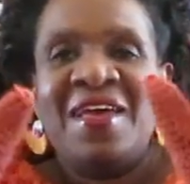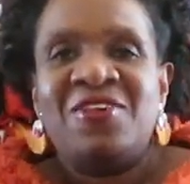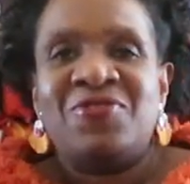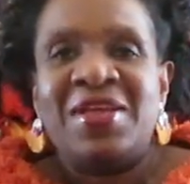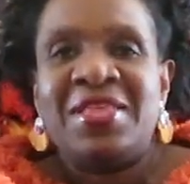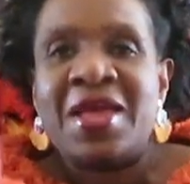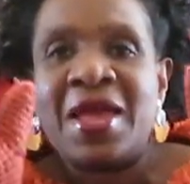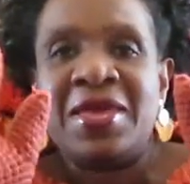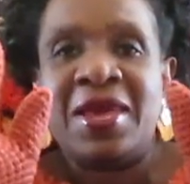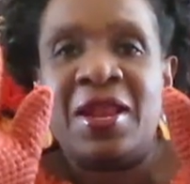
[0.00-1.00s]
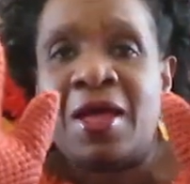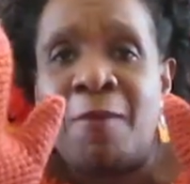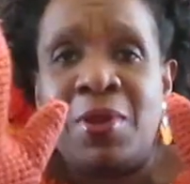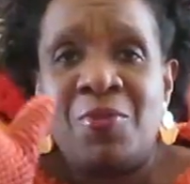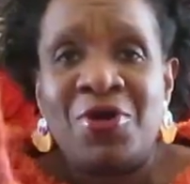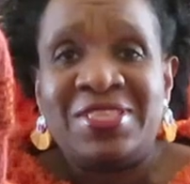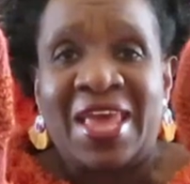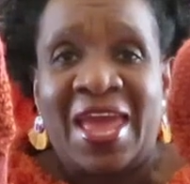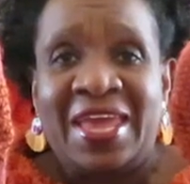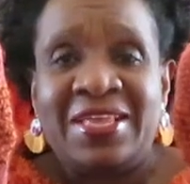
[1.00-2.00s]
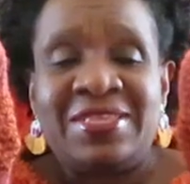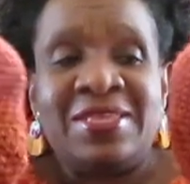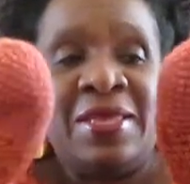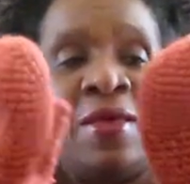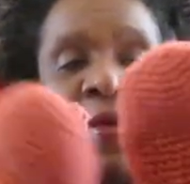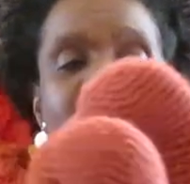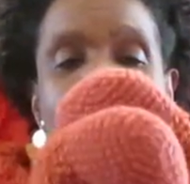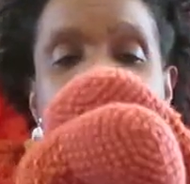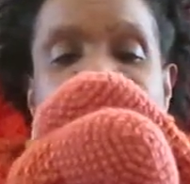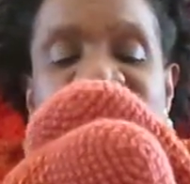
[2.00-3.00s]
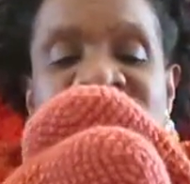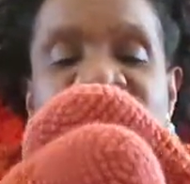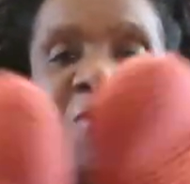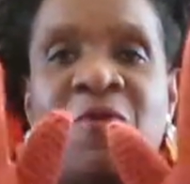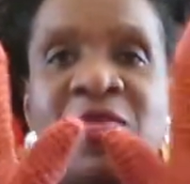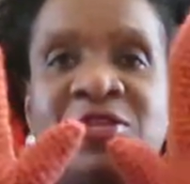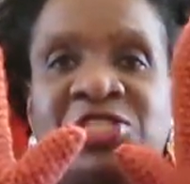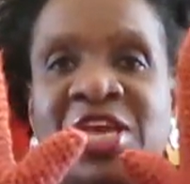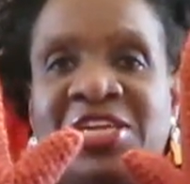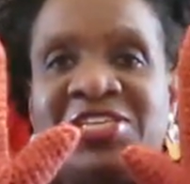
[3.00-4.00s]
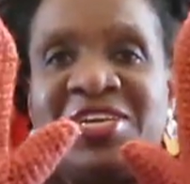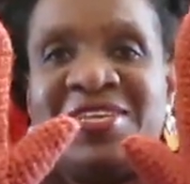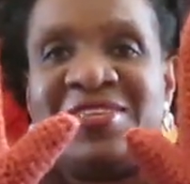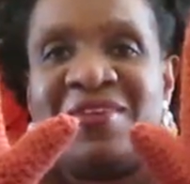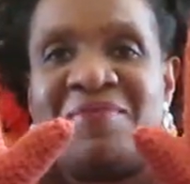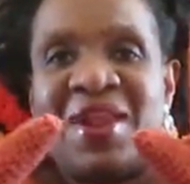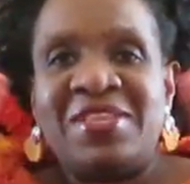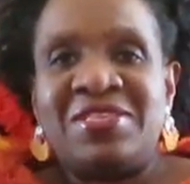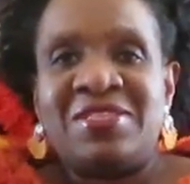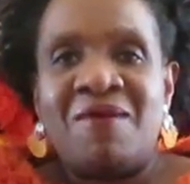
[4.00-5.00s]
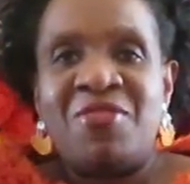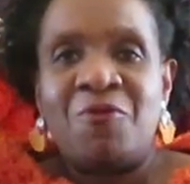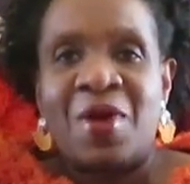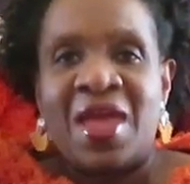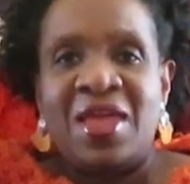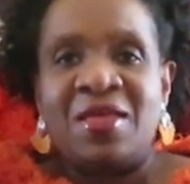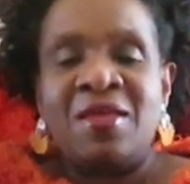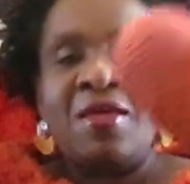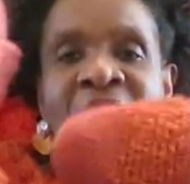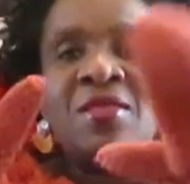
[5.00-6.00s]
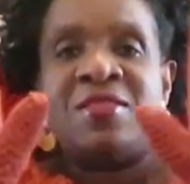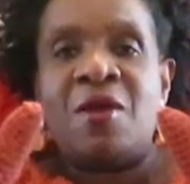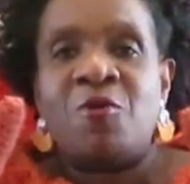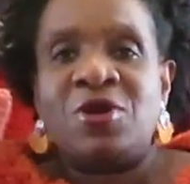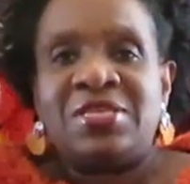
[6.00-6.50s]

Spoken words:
So I think I can get a couple of more days before the weather changes, but I just love the way they work